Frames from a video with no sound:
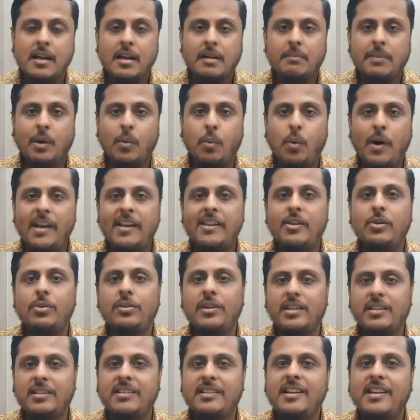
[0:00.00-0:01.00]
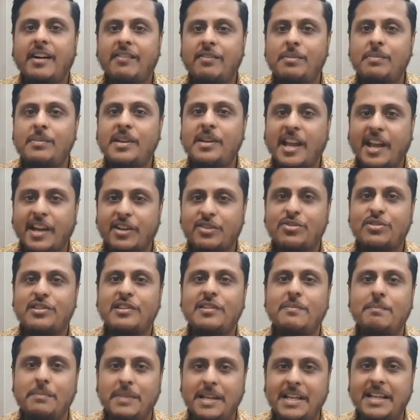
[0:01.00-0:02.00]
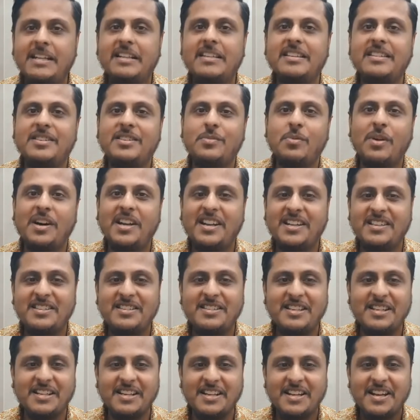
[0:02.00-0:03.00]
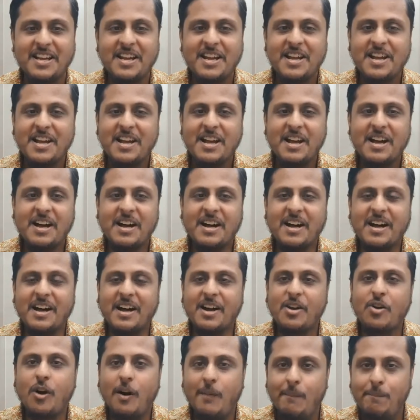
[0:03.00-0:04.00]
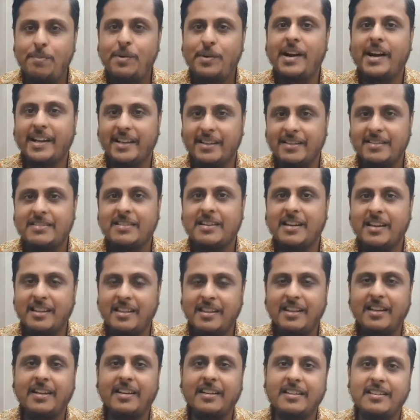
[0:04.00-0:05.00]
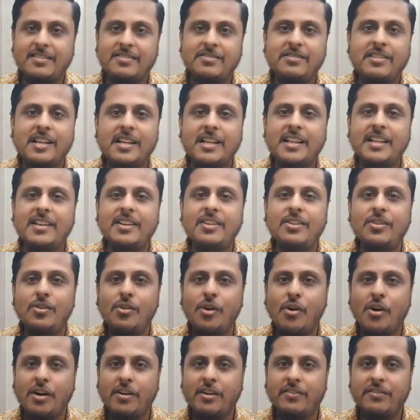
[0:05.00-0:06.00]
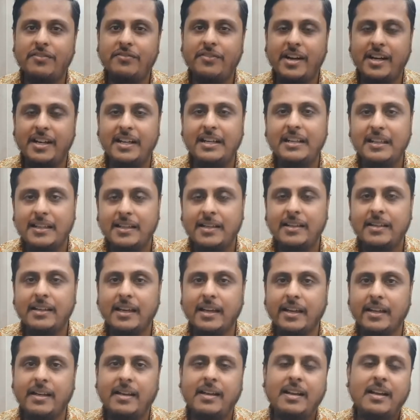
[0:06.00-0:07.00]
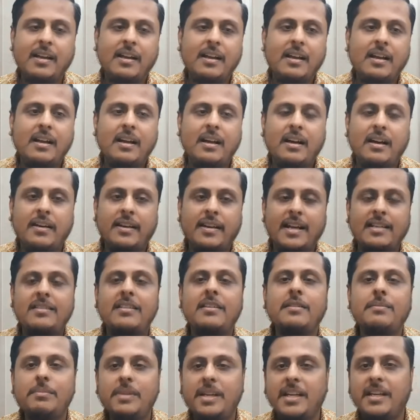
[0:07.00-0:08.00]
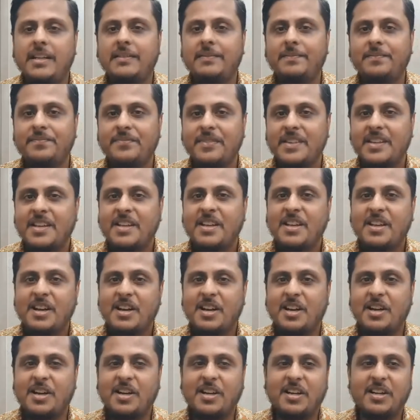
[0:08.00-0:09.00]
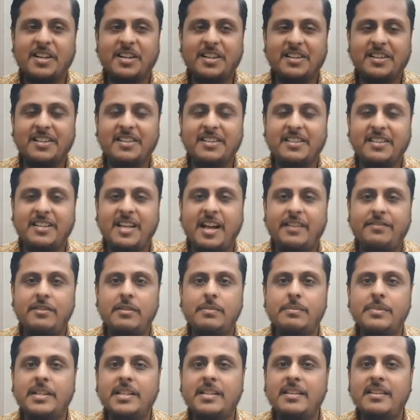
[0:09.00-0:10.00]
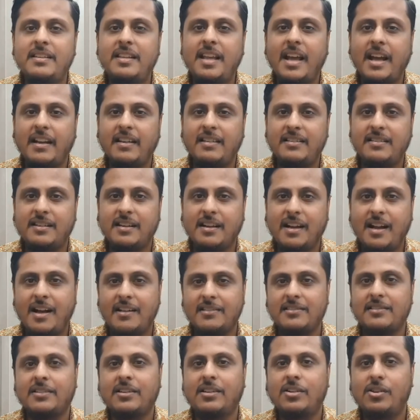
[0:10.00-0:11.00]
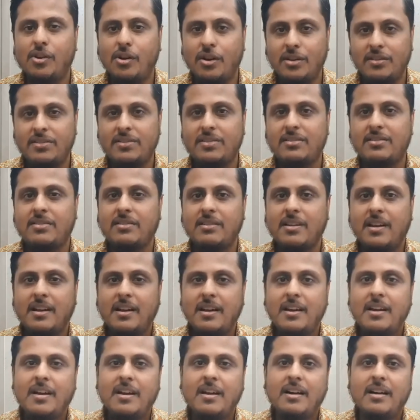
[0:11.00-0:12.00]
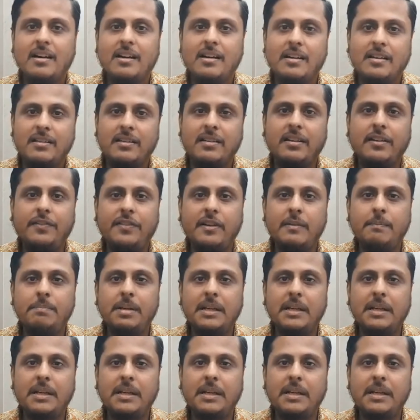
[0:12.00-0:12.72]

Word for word: But what a unity government actually means, what does it uh, comprise? I think it's really not very clear yet. does it mean a, a, government that cuts across uh, the different